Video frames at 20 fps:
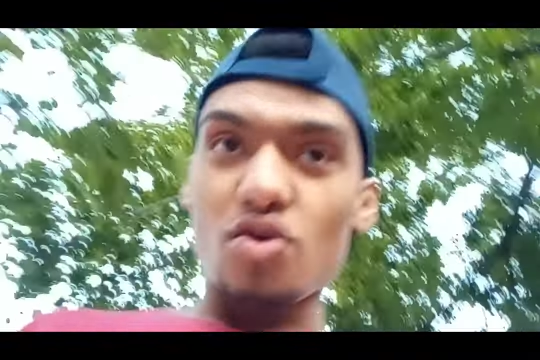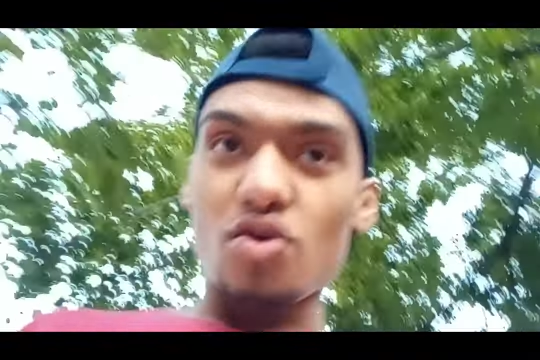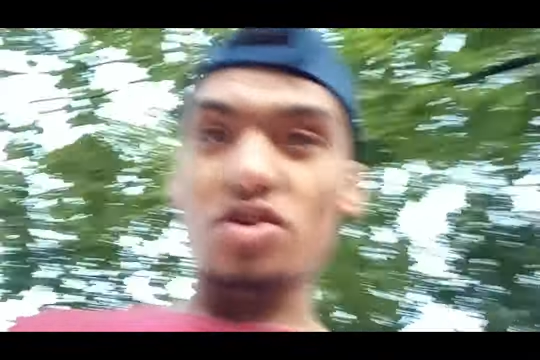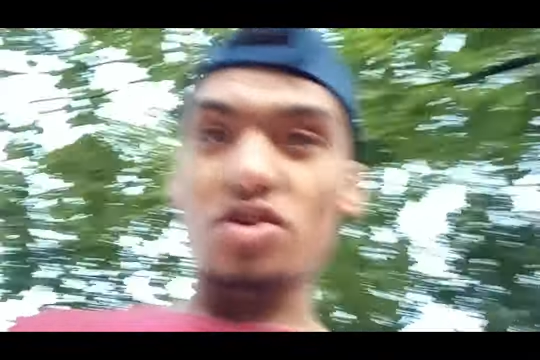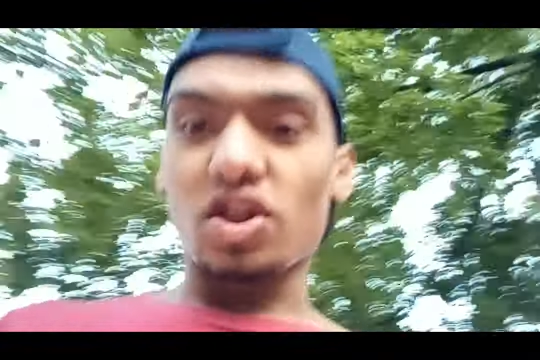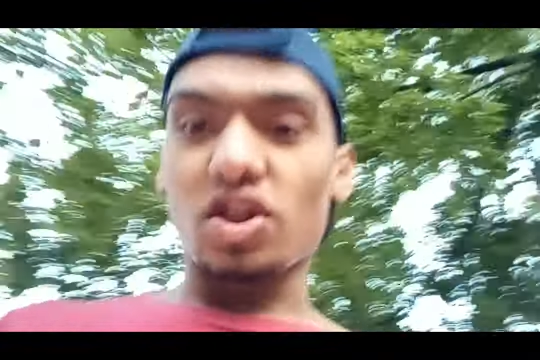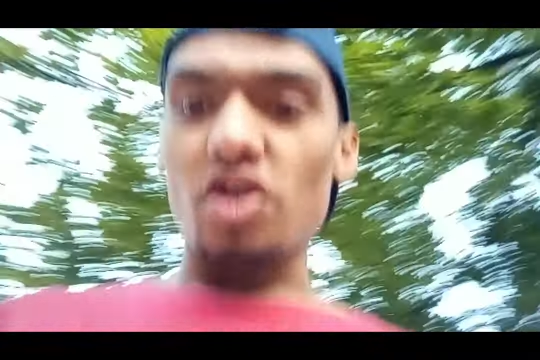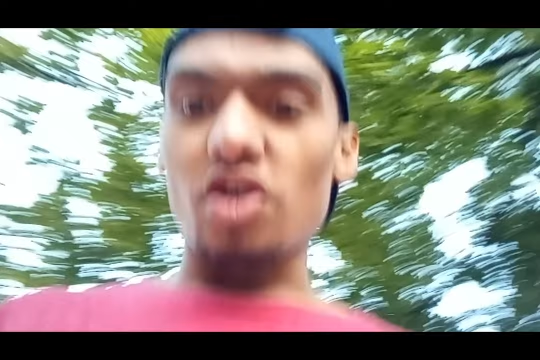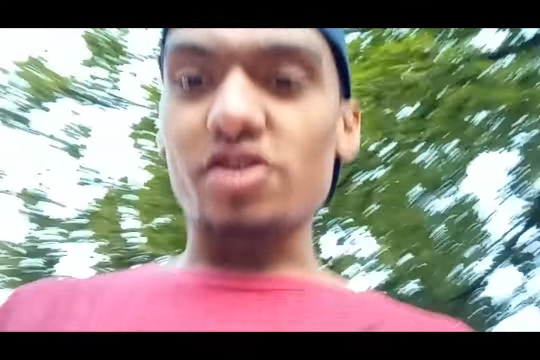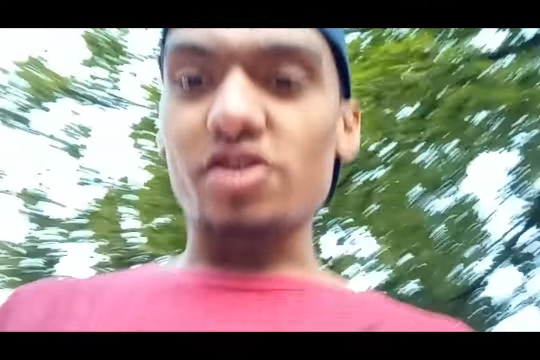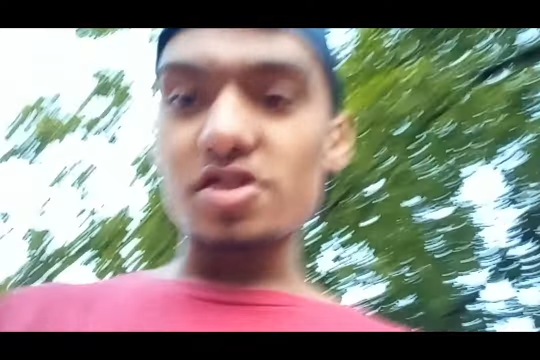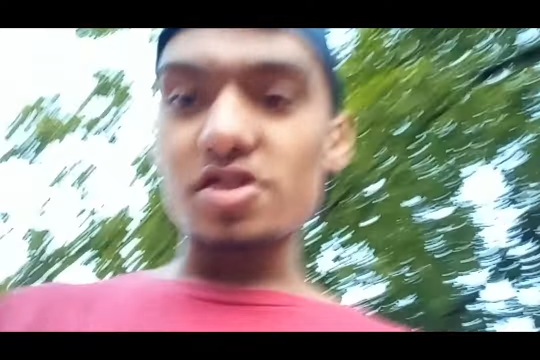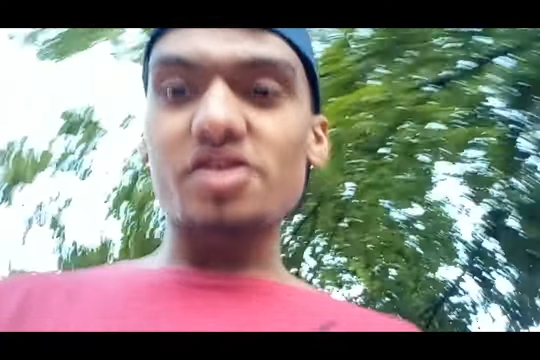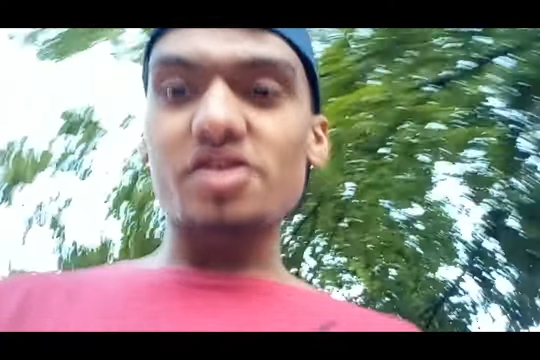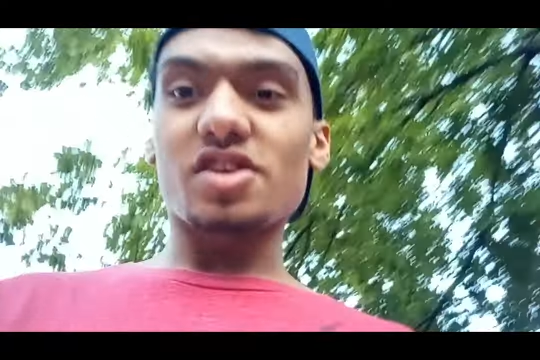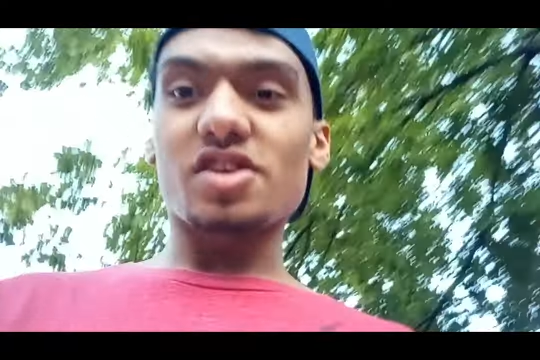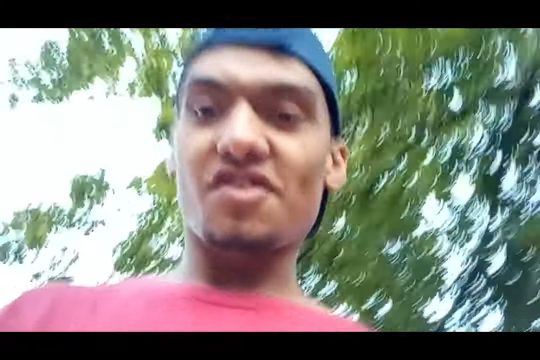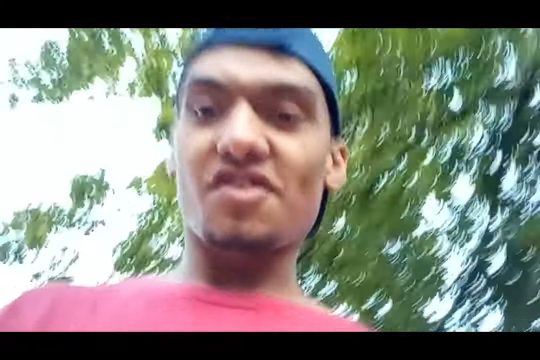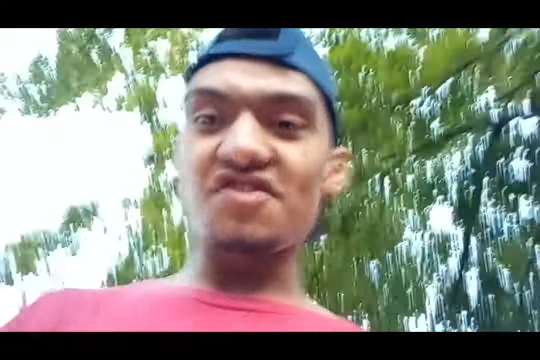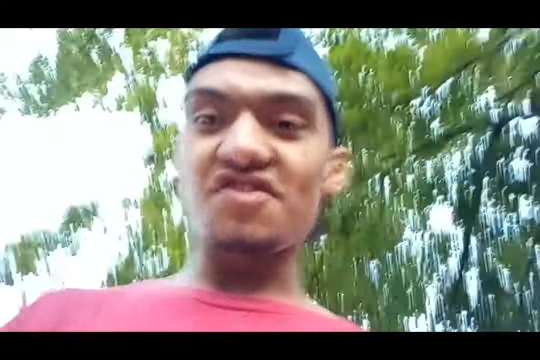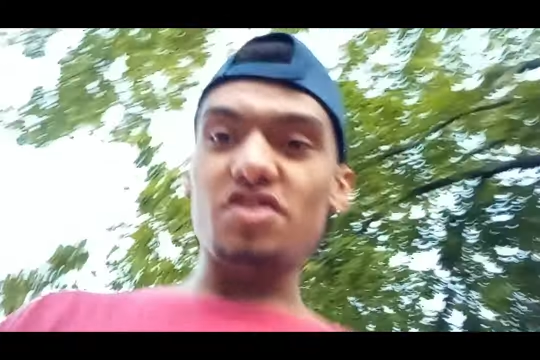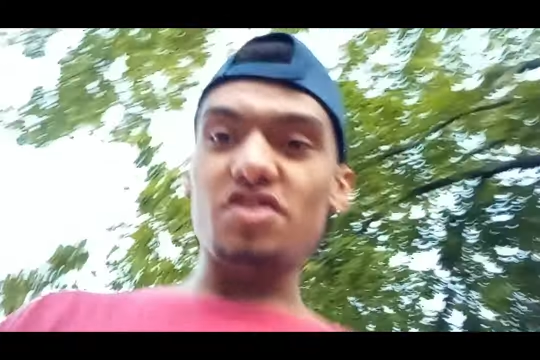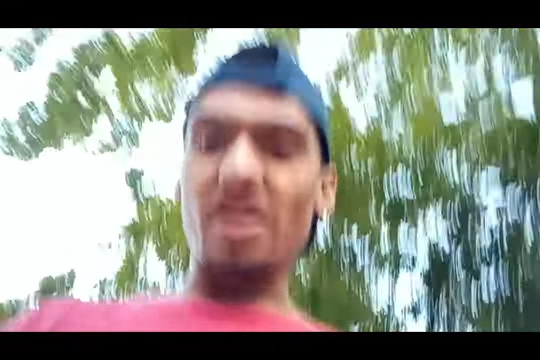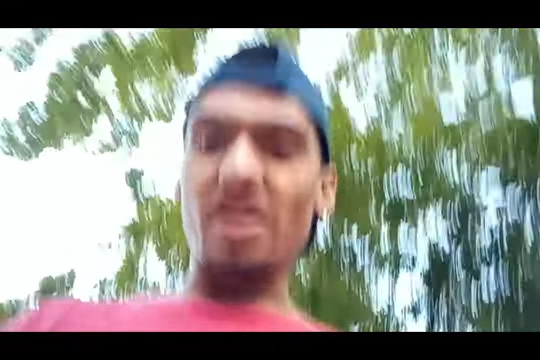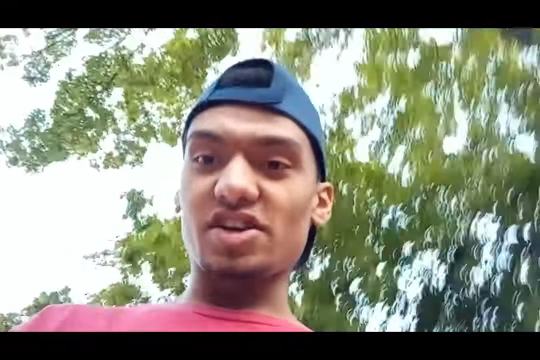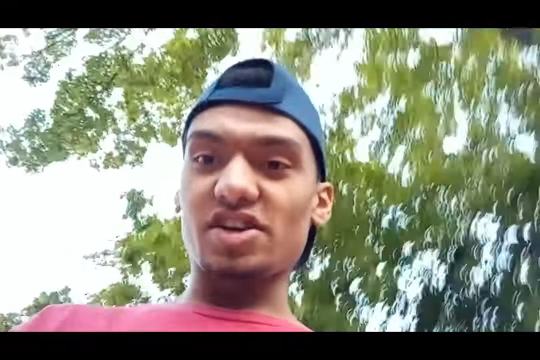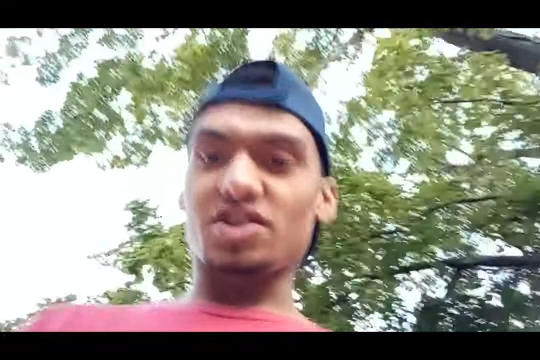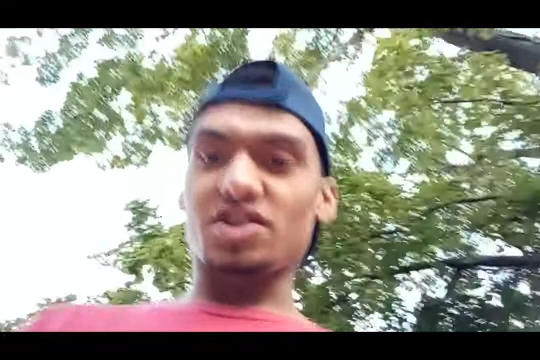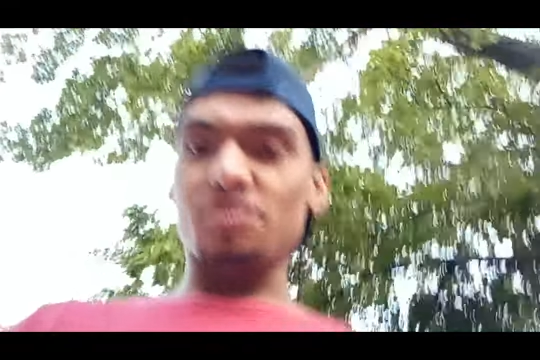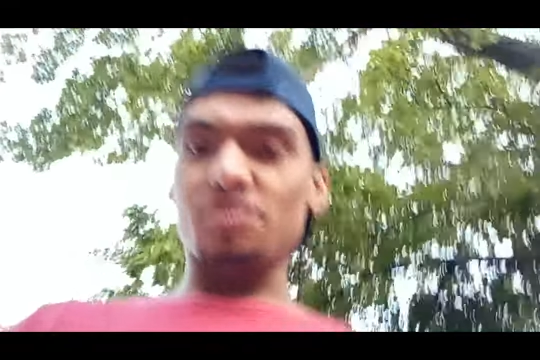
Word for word: more longer for you guys,